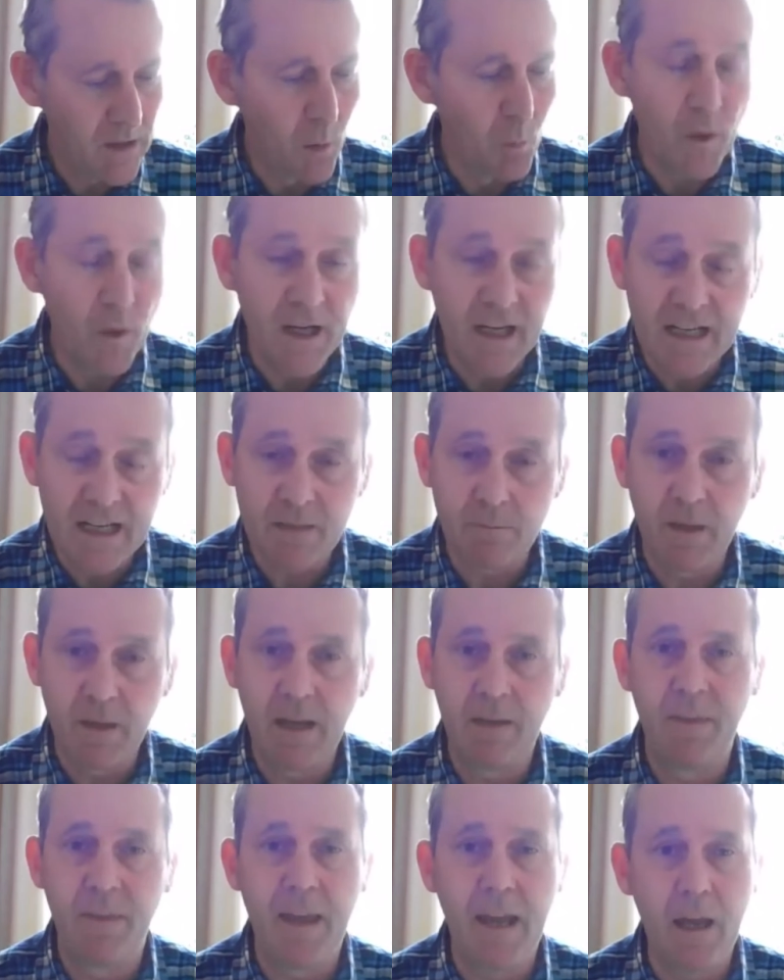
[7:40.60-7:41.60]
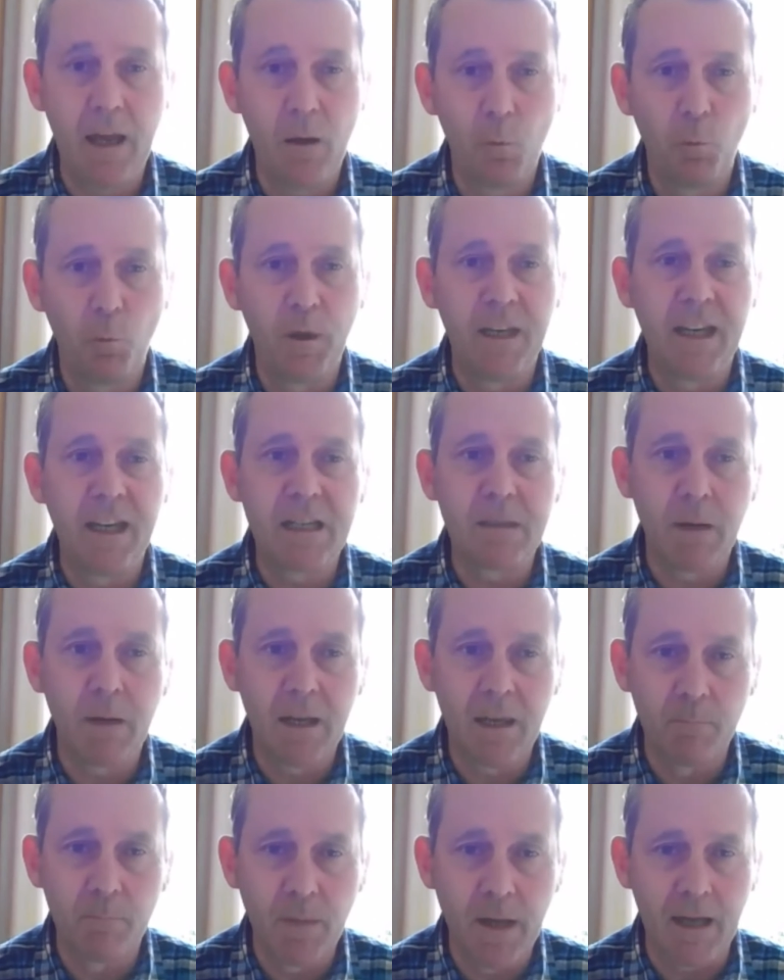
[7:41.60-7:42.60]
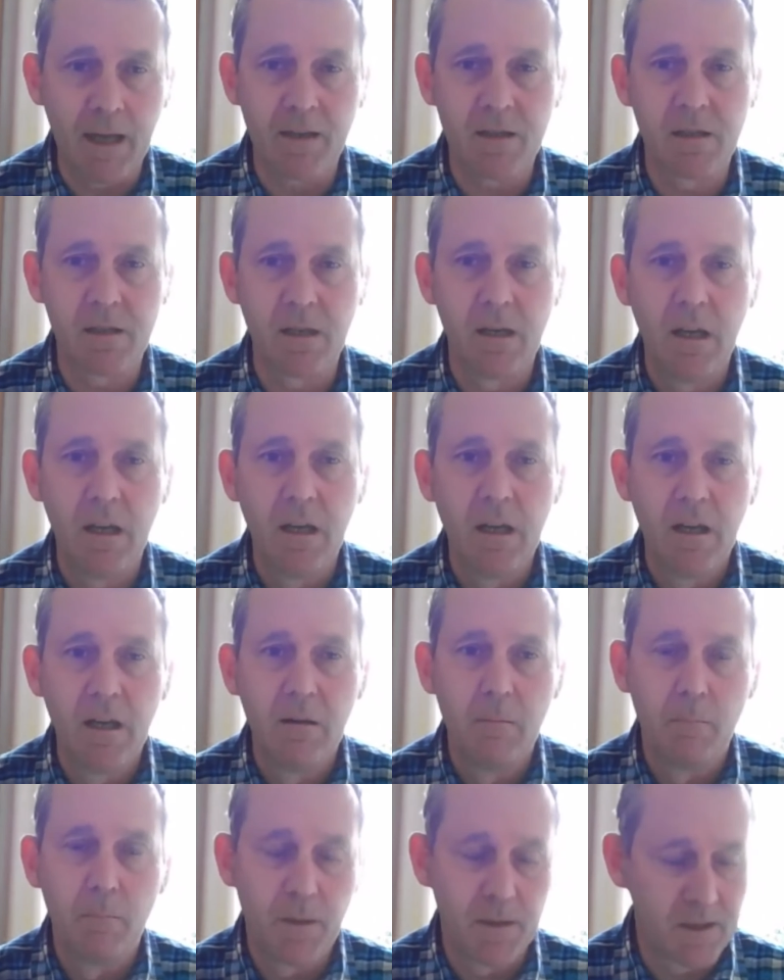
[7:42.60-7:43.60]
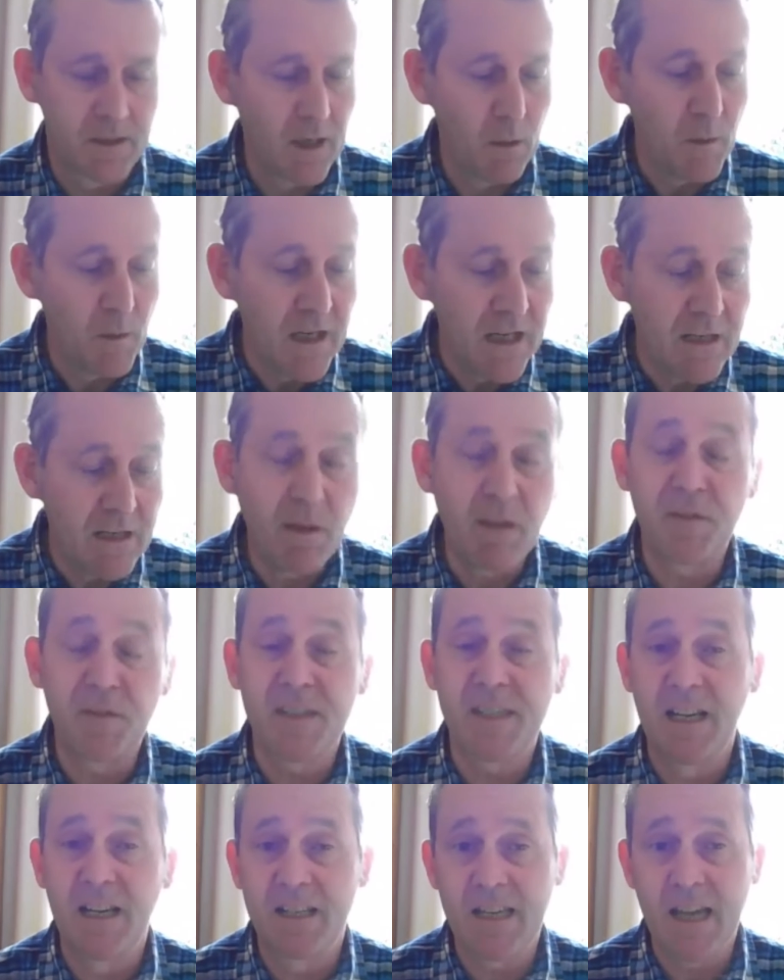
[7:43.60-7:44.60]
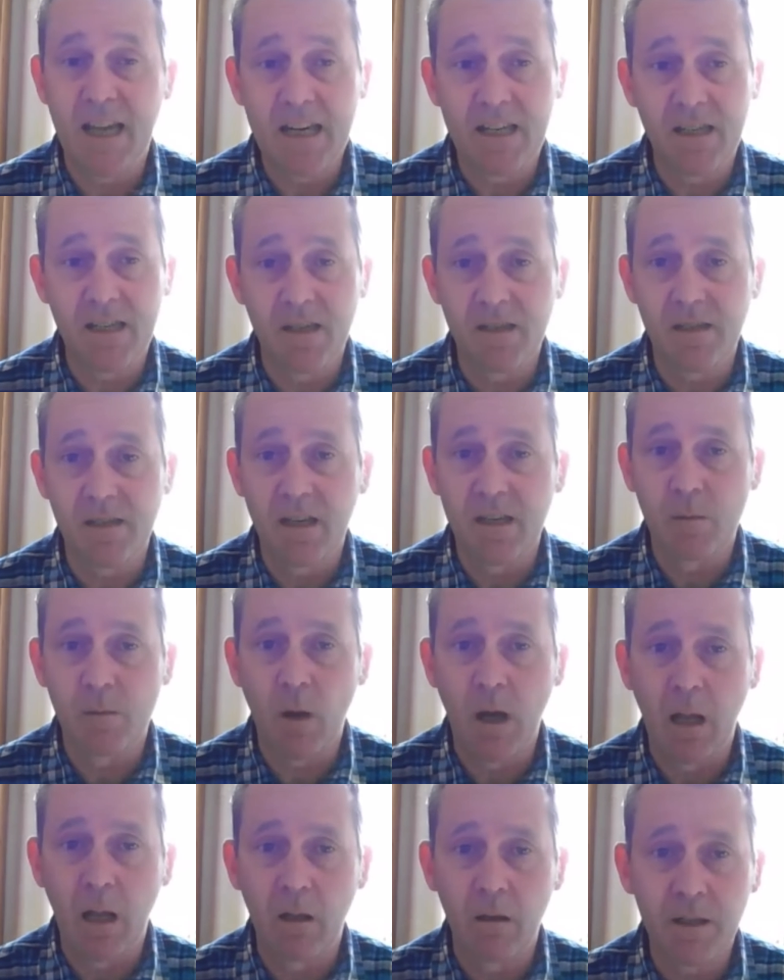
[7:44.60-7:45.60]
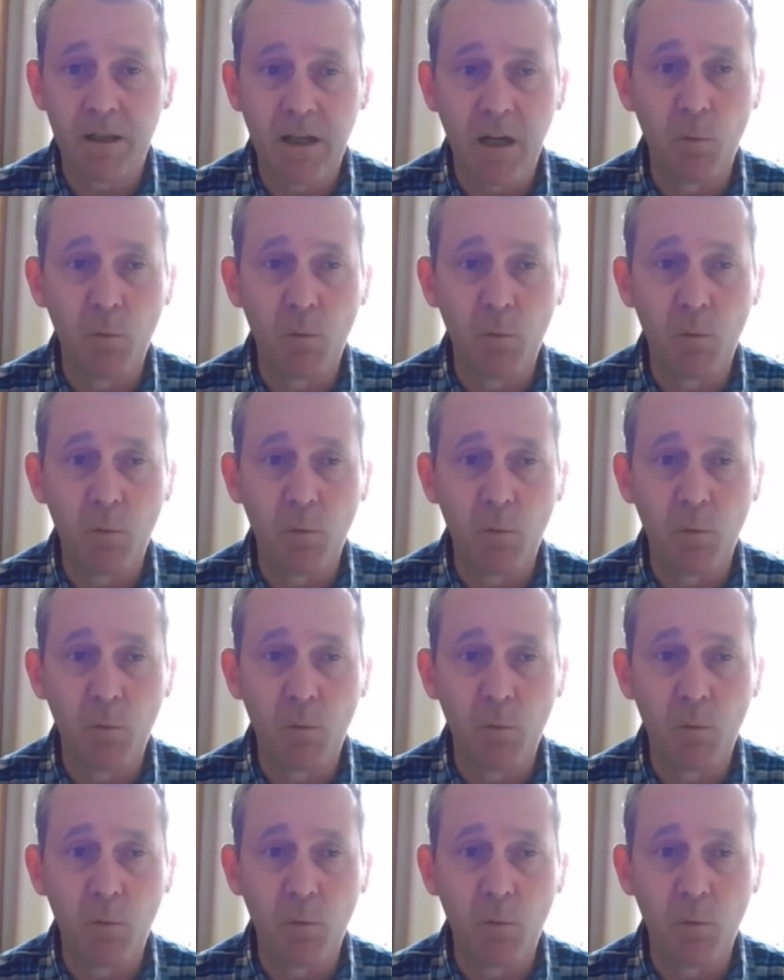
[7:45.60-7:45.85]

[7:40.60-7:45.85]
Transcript: We need to be in there. We need to be in the mix, but we need to be facilitators as well.